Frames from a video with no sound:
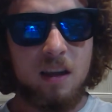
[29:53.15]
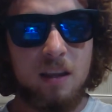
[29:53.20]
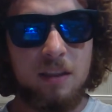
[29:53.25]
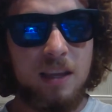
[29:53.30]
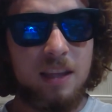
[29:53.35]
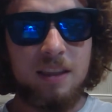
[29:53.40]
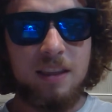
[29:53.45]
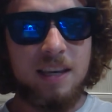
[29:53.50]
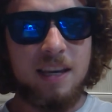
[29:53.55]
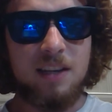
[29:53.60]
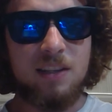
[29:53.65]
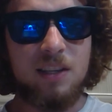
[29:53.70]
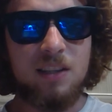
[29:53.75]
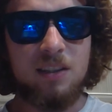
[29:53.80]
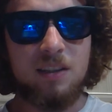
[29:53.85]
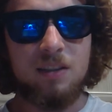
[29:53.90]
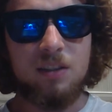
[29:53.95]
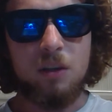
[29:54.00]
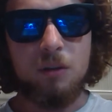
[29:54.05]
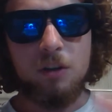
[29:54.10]
Than the
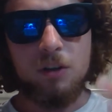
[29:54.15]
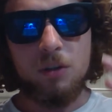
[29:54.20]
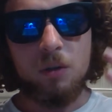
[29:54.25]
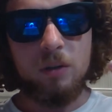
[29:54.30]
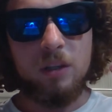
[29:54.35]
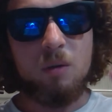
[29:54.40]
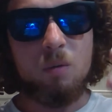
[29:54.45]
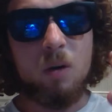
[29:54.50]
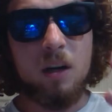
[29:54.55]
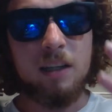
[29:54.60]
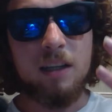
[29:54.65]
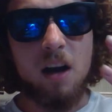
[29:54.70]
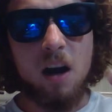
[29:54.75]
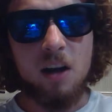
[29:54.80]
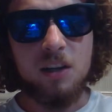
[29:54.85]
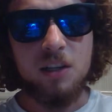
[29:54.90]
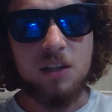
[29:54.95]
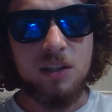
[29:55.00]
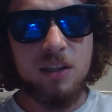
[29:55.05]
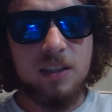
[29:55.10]
existence. So there's only one
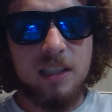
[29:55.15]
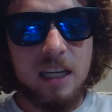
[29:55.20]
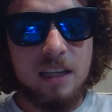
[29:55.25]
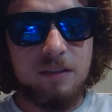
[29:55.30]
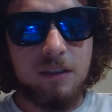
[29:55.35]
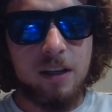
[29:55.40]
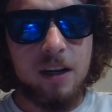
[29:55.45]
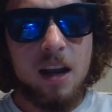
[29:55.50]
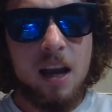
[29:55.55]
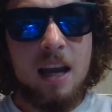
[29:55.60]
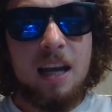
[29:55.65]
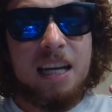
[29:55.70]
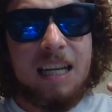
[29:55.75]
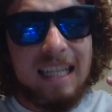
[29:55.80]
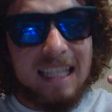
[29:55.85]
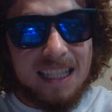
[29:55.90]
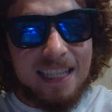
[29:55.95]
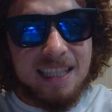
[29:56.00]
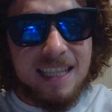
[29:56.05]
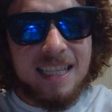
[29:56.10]
consciousness ever,
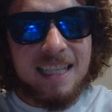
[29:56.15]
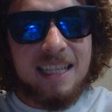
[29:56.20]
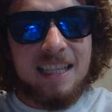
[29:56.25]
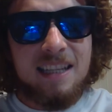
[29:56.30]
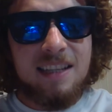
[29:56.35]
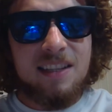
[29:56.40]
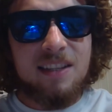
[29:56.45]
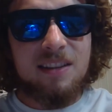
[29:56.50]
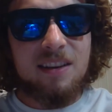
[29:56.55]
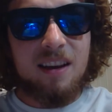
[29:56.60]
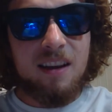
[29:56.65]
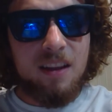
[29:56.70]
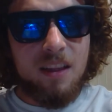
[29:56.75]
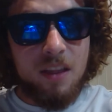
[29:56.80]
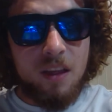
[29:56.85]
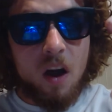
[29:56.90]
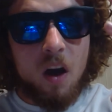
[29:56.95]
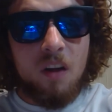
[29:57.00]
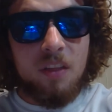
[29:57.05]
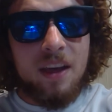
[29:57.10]
and that is
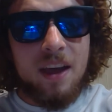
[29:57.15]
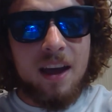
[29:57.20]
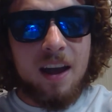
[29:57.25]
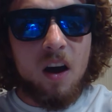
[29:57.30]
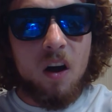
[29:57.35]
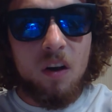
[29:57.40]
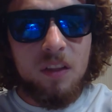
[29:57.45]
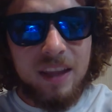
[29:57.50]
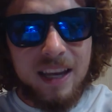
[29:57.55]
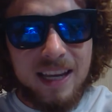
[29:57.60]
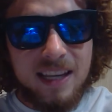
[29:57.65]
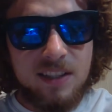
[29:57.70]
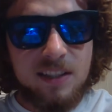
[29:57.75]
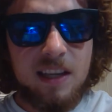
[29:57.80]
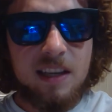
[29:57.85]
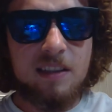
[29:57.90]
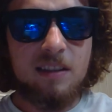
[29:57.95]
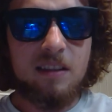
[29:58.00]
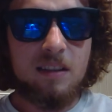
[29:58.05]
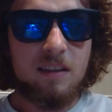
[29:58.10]
all that
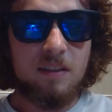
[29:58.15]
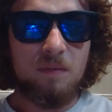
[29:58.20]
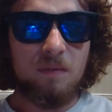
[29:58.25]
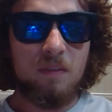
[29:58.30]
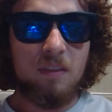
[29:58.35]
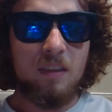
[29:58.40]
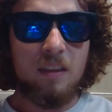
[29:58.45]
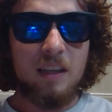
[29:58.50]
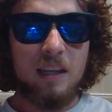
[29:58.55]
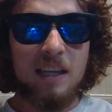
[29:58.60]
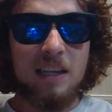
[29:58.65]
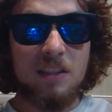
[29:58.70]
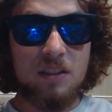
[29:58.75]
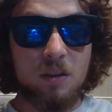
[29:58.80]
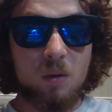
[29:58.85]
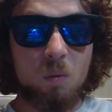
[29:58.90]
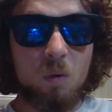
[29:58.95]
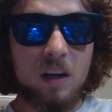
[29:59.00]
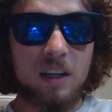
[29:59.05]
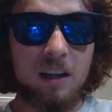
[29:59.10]
exists. is
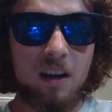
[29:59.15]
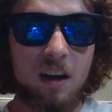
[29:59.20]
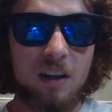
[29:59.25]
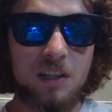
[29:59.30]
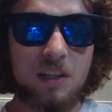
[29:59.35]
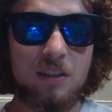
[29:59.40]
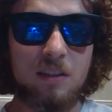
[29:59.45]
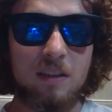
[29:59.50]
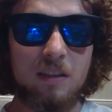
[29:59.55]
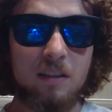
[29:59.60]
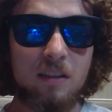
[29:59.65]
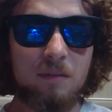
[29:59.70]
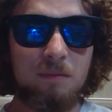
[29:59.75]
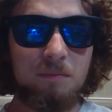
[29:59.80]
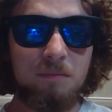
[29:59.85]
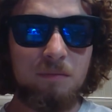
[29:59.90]
the one consciousness.